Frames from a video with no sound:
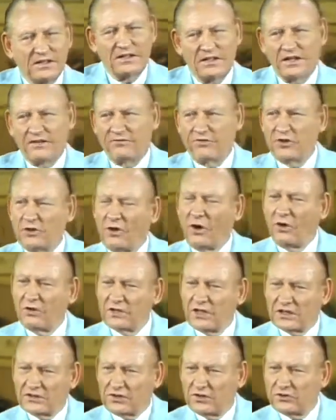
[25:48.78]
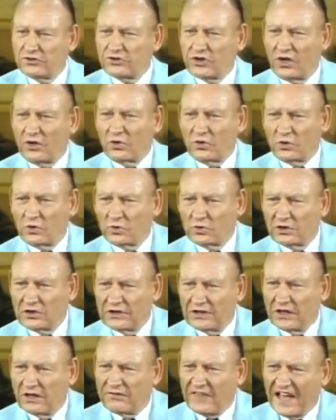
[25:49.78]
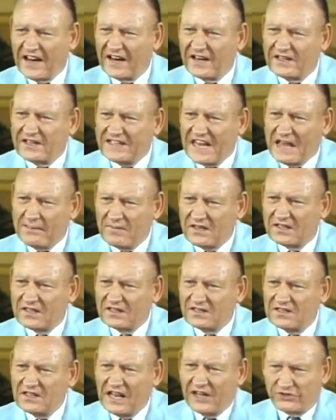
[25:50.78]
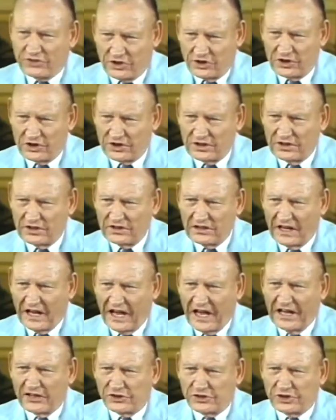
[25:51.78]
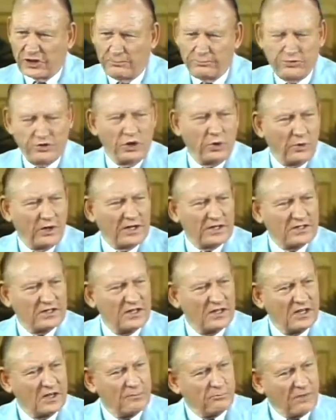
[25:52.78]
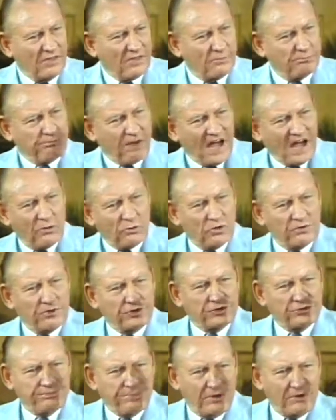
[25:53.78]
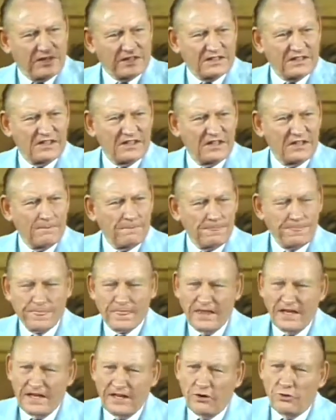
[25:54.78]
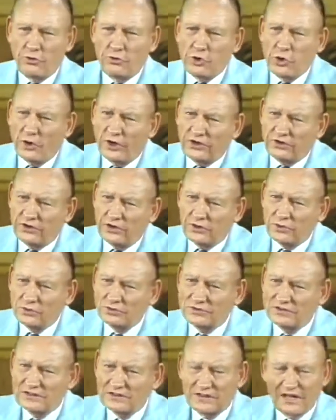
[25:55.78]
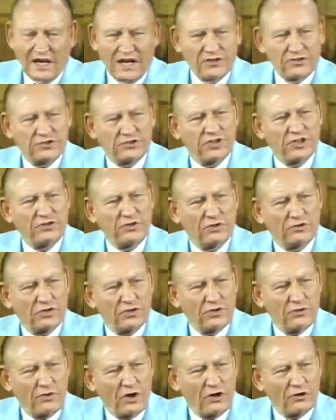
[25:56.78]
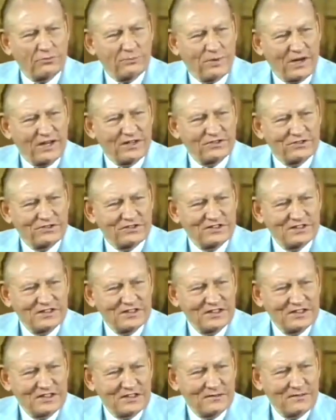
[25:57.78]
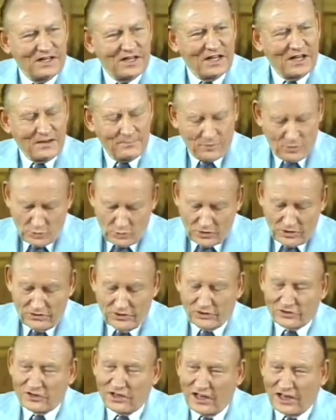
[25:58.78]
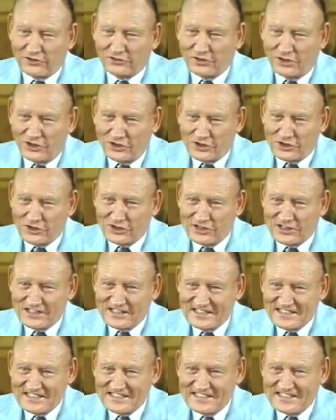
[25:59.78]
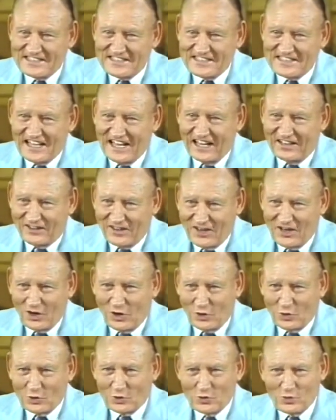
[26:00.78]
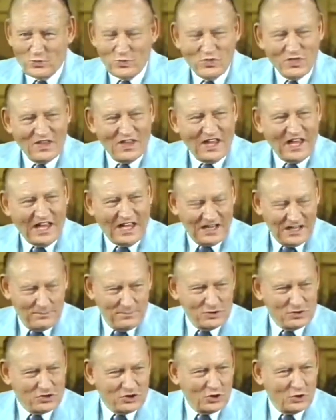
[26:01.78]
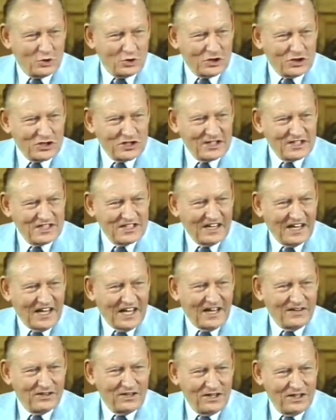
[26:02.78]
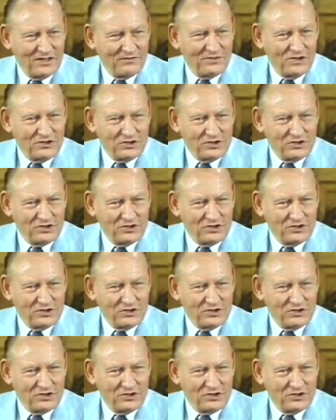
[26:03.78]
If you don't get control of that Adamic nature and subdue it by the power of the Spirit, it'll ruin you and send you to the wrong place. But we're in this class to learn and to know and to be sure and to live the